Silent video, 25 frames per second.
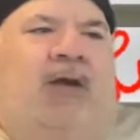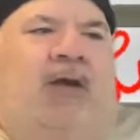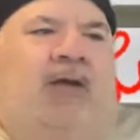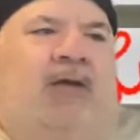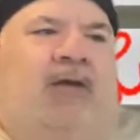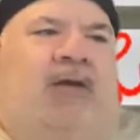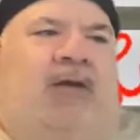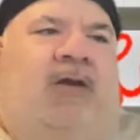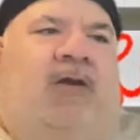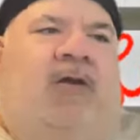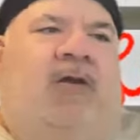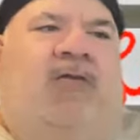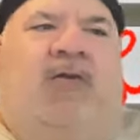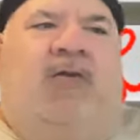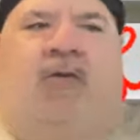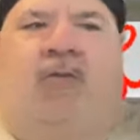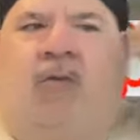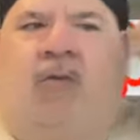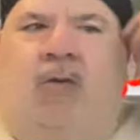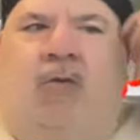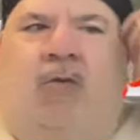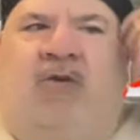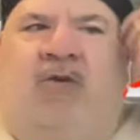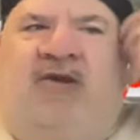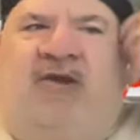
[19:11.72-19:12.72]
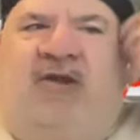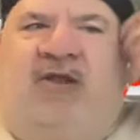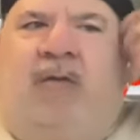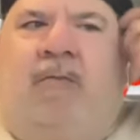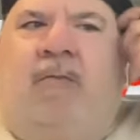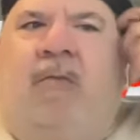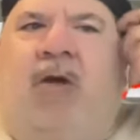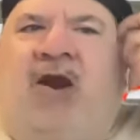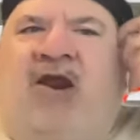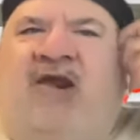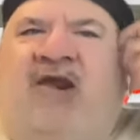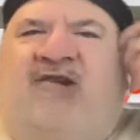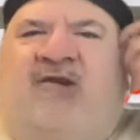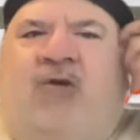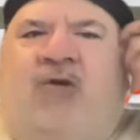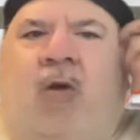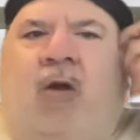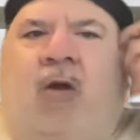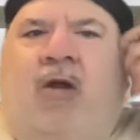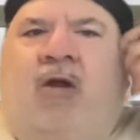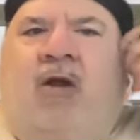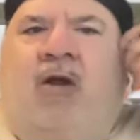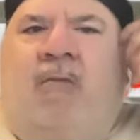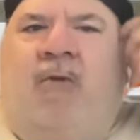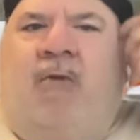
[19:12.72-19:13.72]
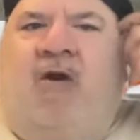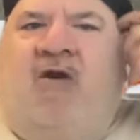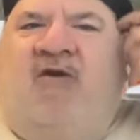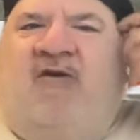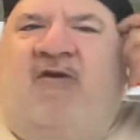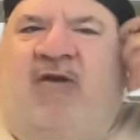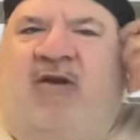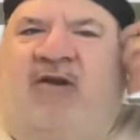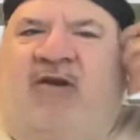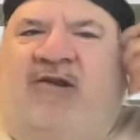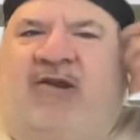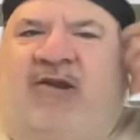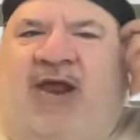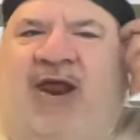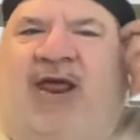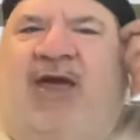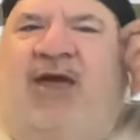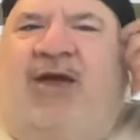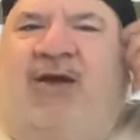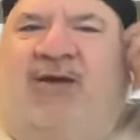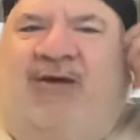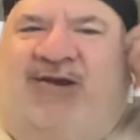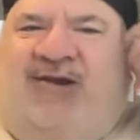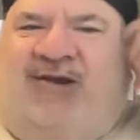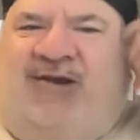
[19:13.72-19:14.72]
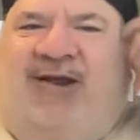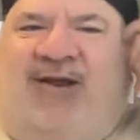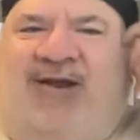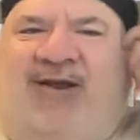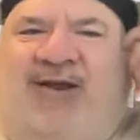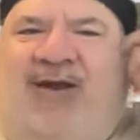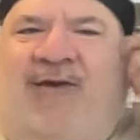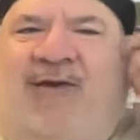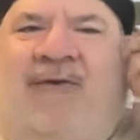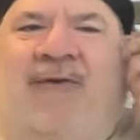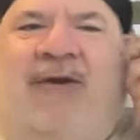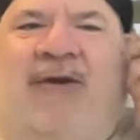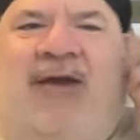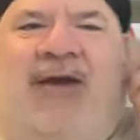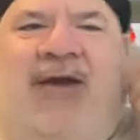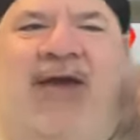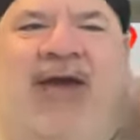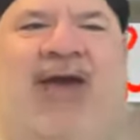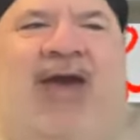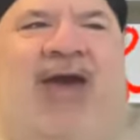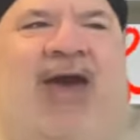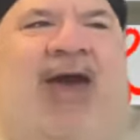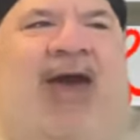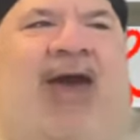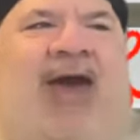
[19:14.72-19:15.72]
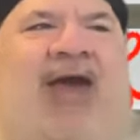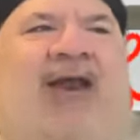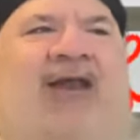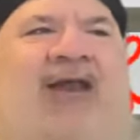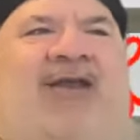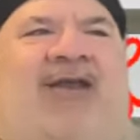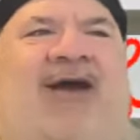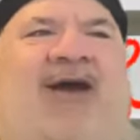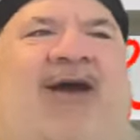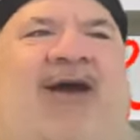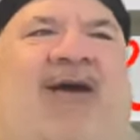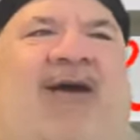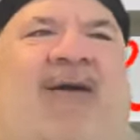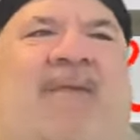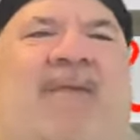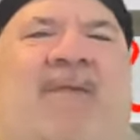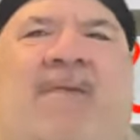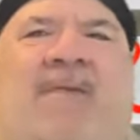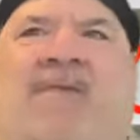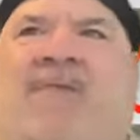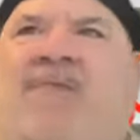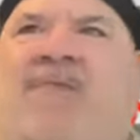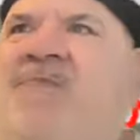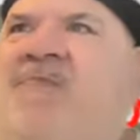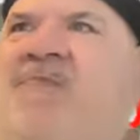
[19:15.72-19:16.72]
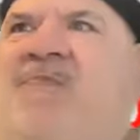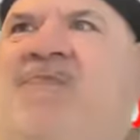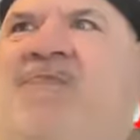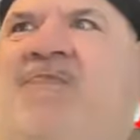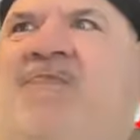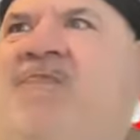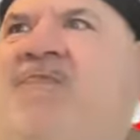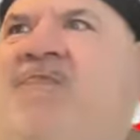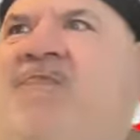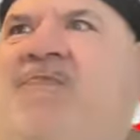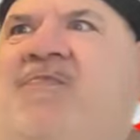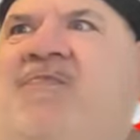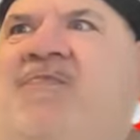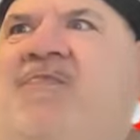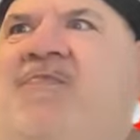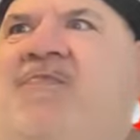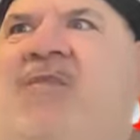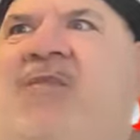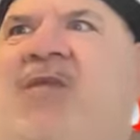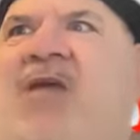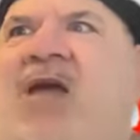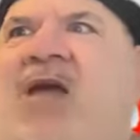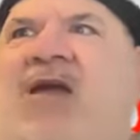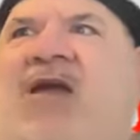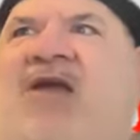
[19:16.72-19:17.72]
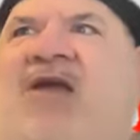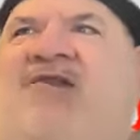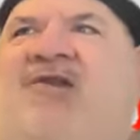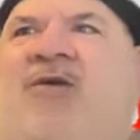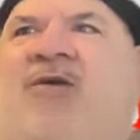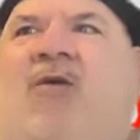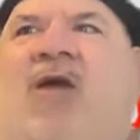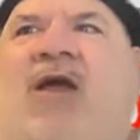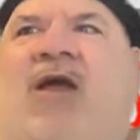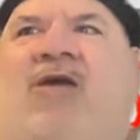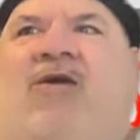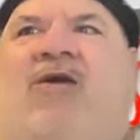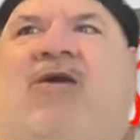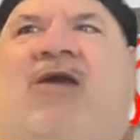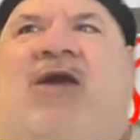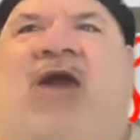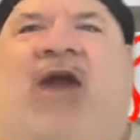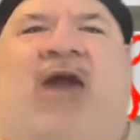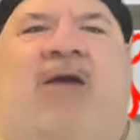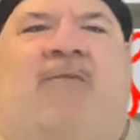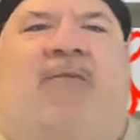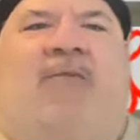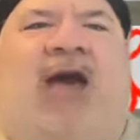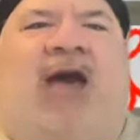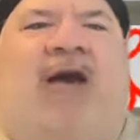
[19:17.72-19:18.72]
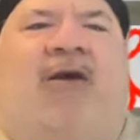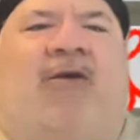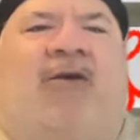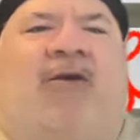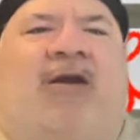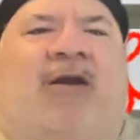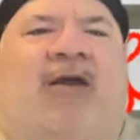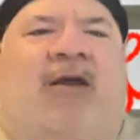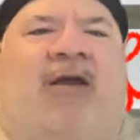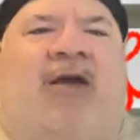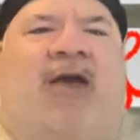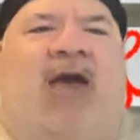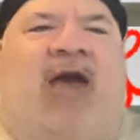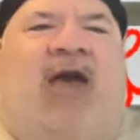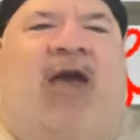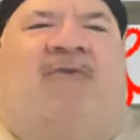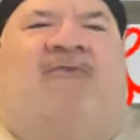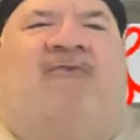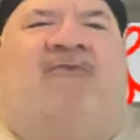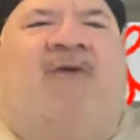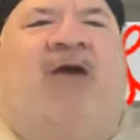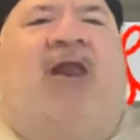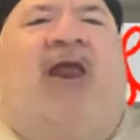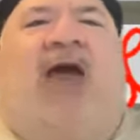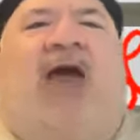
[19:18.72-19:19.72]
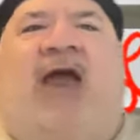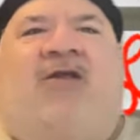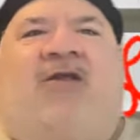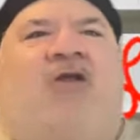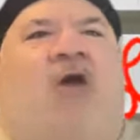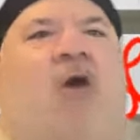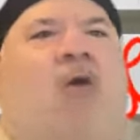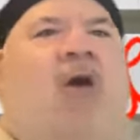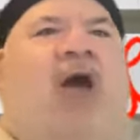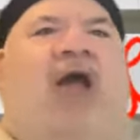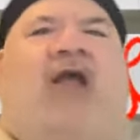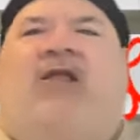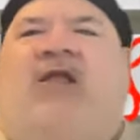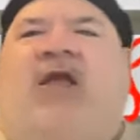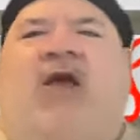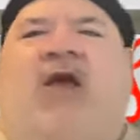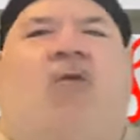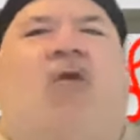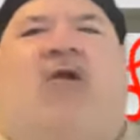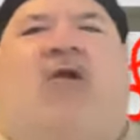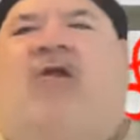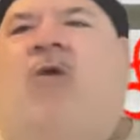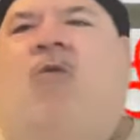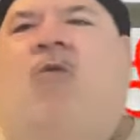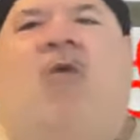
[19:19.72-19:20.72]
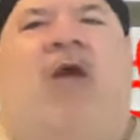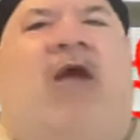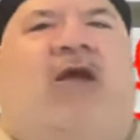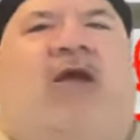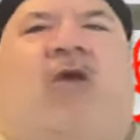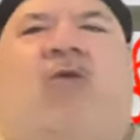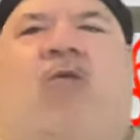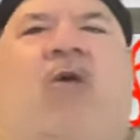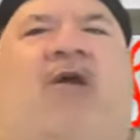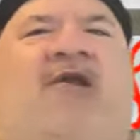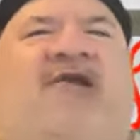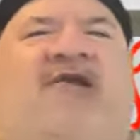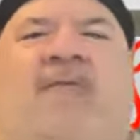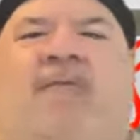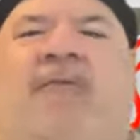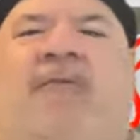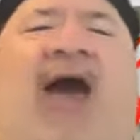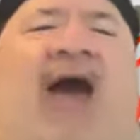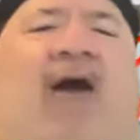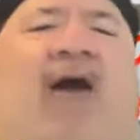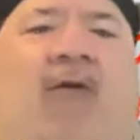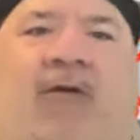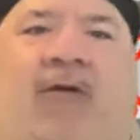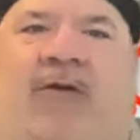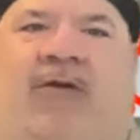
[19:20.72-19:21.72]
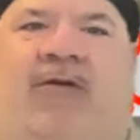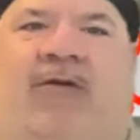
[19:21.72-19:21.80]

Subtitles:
the money store commercials that he used to do. And I guess the record came out and Phil had no idea what the record was about.